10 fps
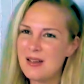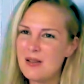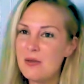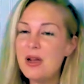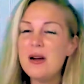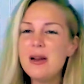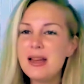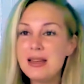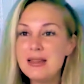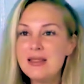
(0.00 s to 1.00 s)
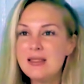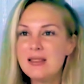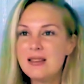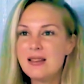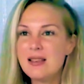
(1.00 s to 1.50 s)
Where is
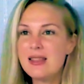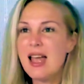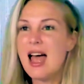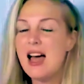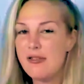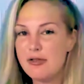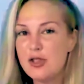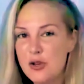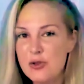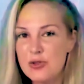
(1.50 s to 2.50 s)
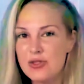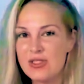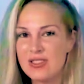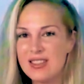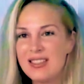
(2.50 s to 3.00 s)
the
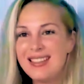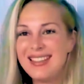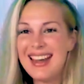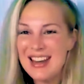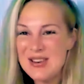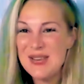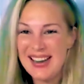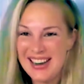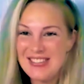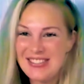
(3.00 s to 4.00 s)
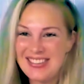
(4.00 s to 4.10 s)
have-tos in your life?